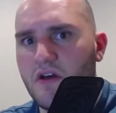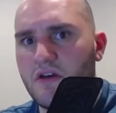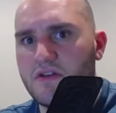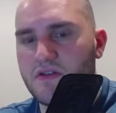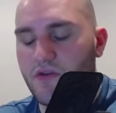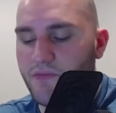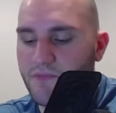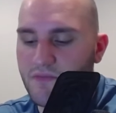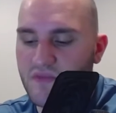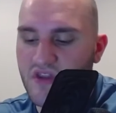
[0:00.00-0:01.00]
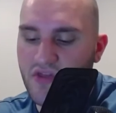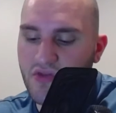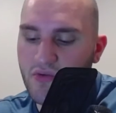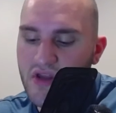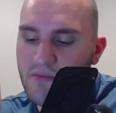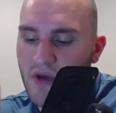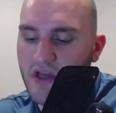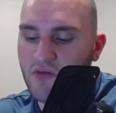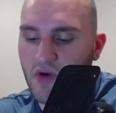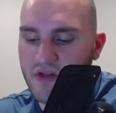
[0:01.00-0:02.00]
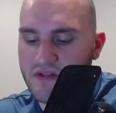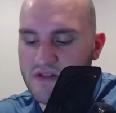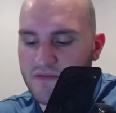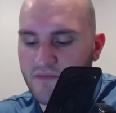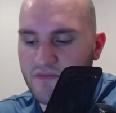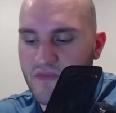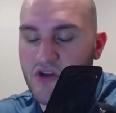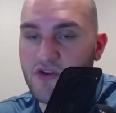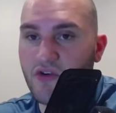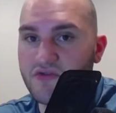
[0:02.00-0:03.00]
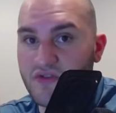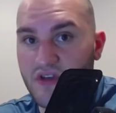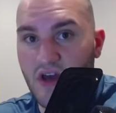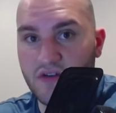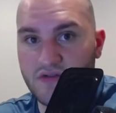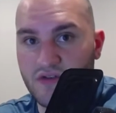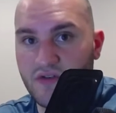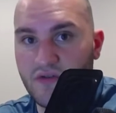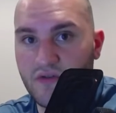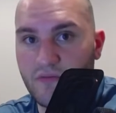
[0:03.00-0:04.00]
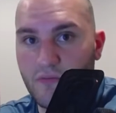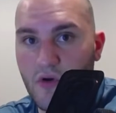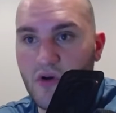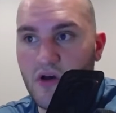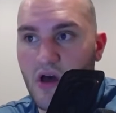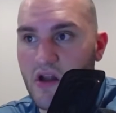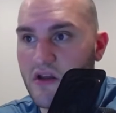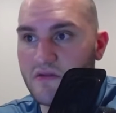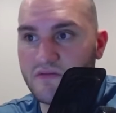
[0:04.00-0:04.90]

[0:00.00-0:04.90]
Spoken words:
So the three main ones that you're going to encounter on a